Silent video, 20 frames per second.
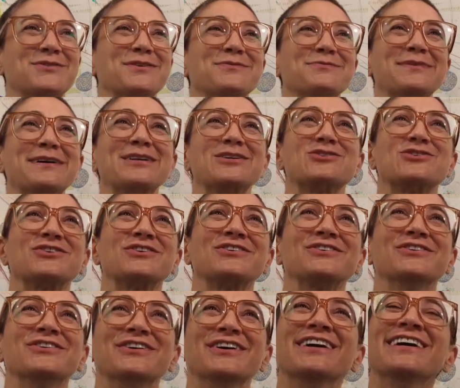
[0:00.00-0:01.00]
with my
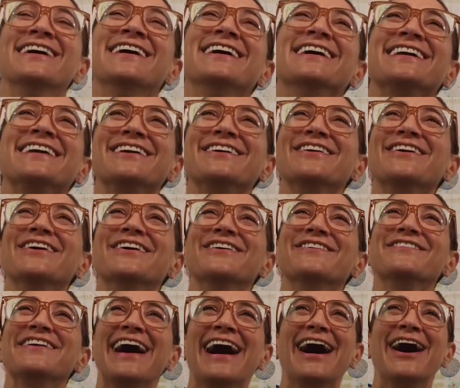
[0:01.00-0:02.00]
journal,
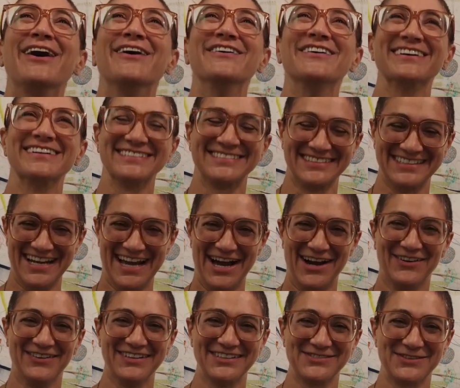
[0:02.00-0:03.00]
hours and
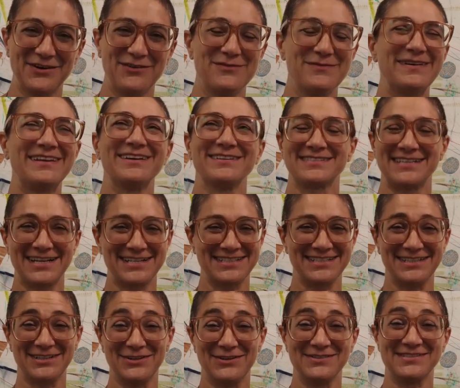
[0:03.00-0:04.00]
hours, while everybody else
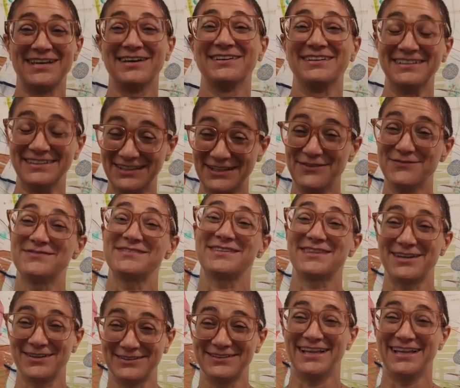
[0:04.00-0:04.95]
actually goes out and lives their